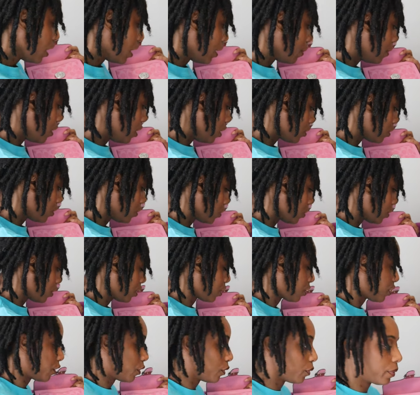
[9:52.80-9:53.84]
I'm also going
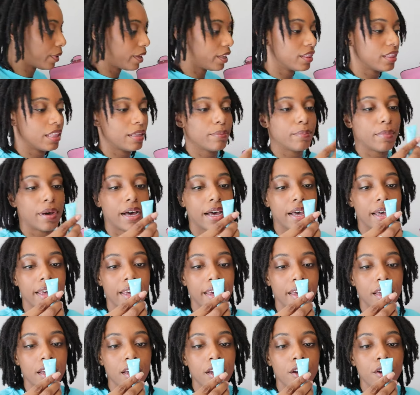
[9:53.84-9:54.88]
to go with
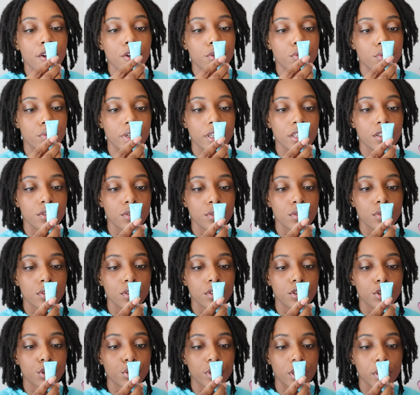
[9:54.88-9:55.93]
my
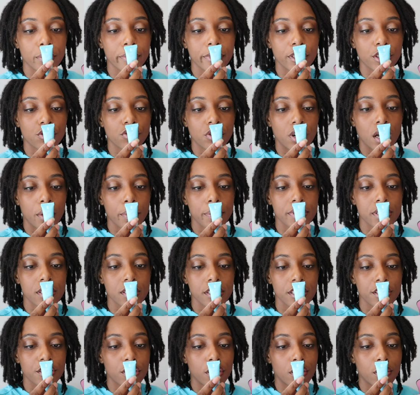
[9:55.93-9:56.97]
wrinkle treatment drops.
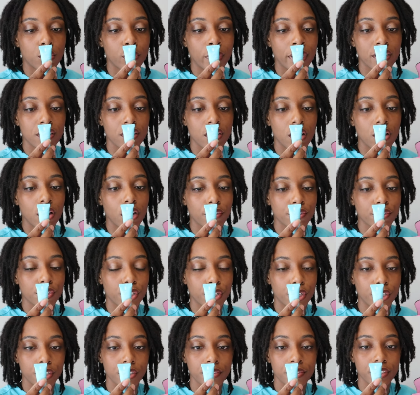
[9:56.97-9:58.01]
These are a retinol
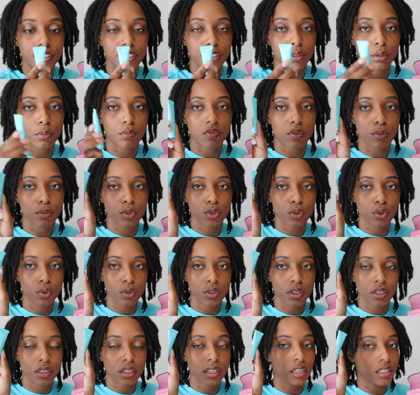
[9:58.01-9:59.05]
alternative serum from
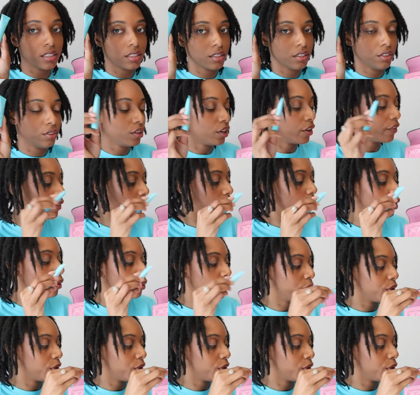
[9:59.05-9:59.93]
Tula because you never know